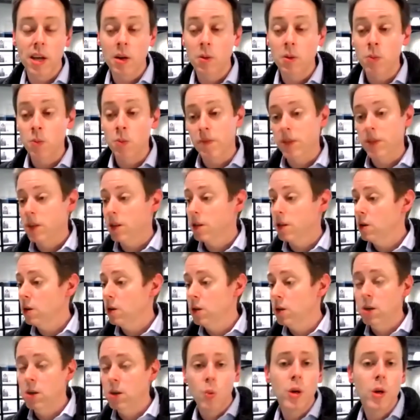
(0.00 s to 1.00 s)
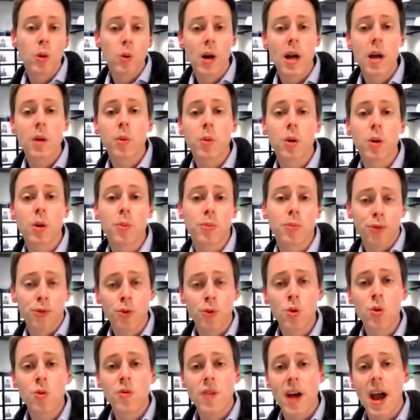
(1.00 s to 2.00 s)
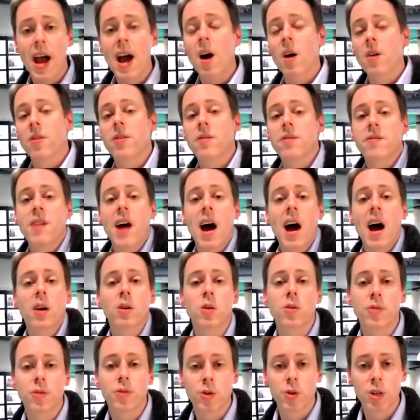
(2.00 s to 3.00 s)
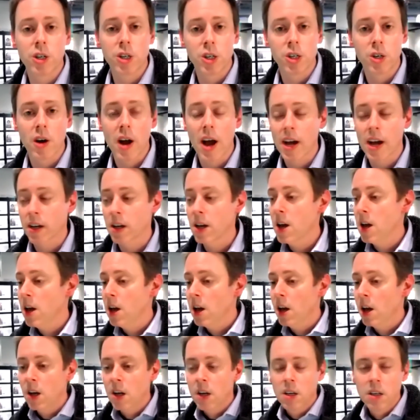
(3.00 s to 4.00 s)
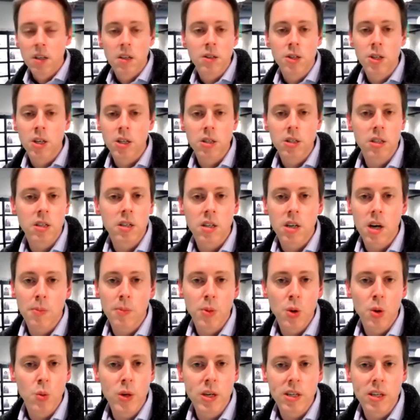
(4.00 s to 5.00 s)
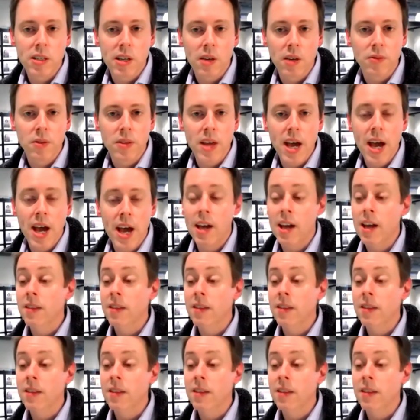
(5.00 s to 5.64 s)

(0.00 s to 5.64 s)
And you know, we were able to prove out the value of Crititrack just in a couple weeks after that.